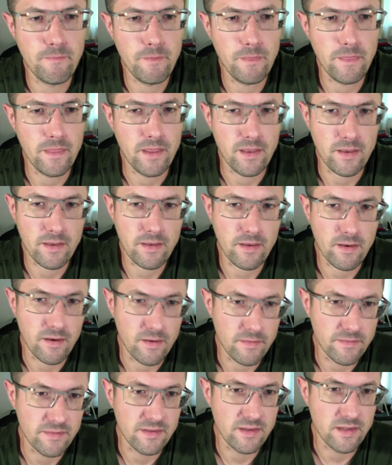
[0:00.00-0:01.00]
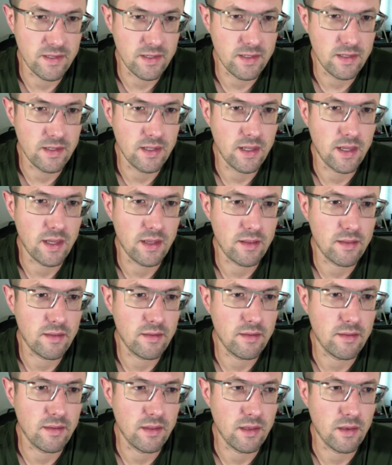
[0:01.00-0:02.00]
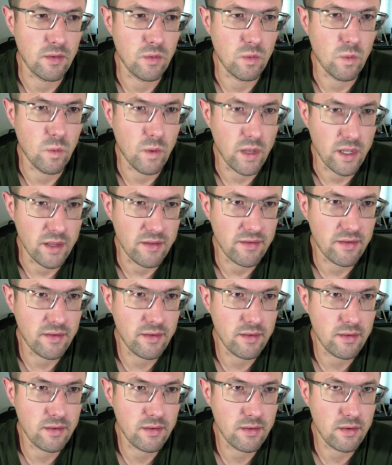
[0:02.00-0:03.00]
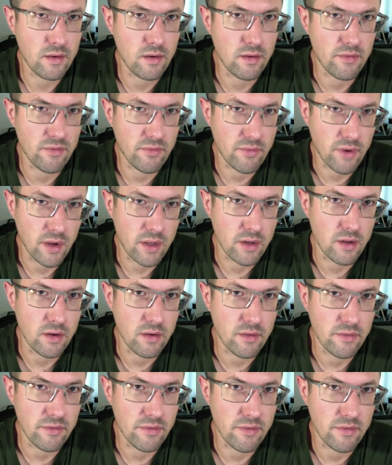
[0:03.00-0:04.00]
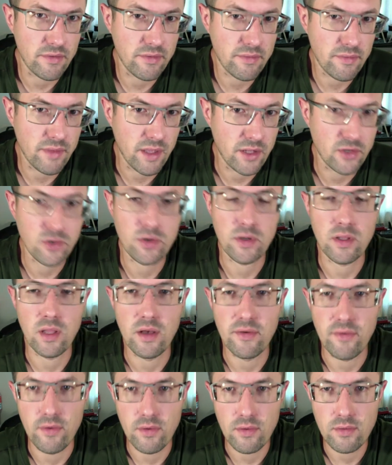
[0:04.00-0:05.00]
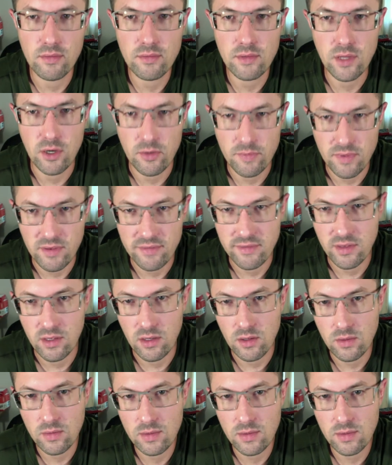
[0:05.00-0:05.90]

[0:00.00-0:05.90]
It comes in at the weight of Riton's entry-level LPVO.